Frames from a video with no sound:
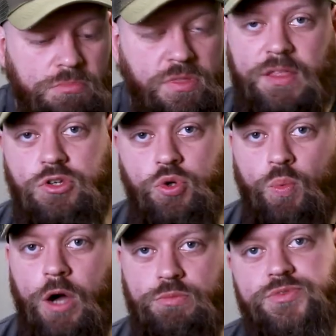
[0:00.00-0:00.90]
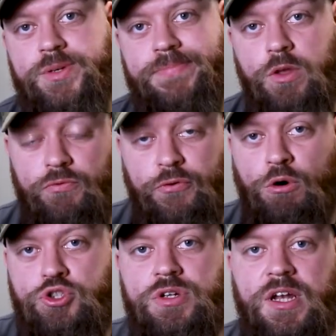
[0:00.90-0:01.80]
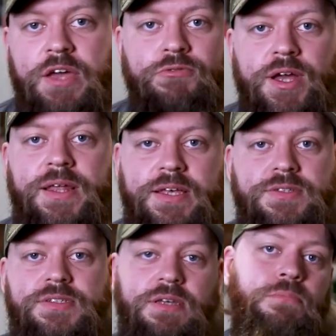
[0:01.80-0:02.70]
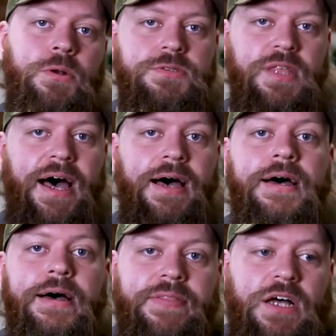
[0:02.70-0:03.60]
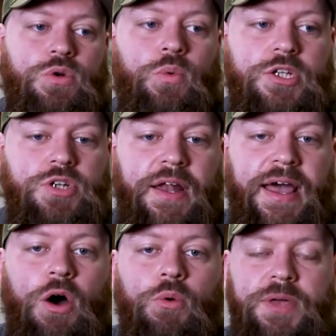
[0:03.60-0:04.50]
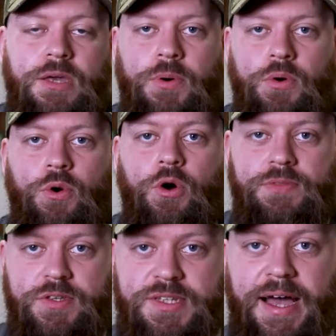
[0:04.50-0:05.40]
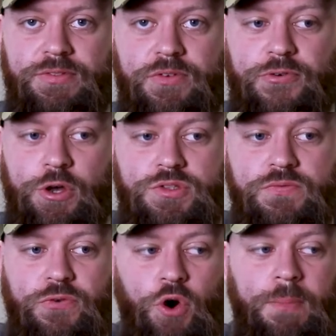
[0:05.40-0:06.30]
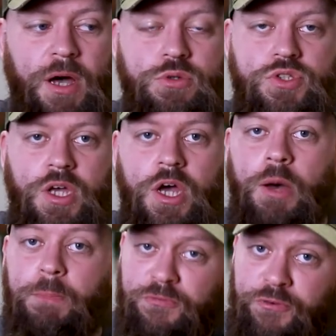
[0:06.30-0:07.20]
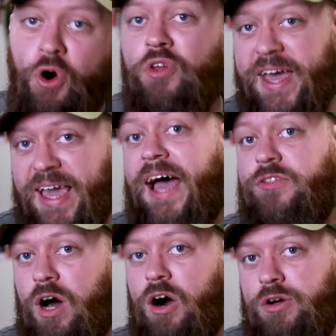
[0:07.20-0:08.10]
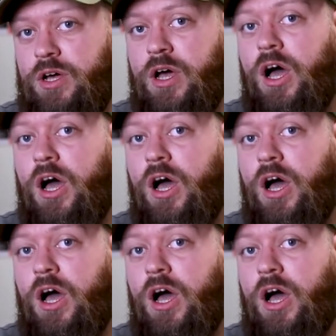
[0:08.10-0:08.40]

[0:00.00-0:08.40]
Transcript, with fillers: that you won't. Unfortunately, it really is as simple as that. And that's what we're trying to help people understand. First and foremost, before they get a dog,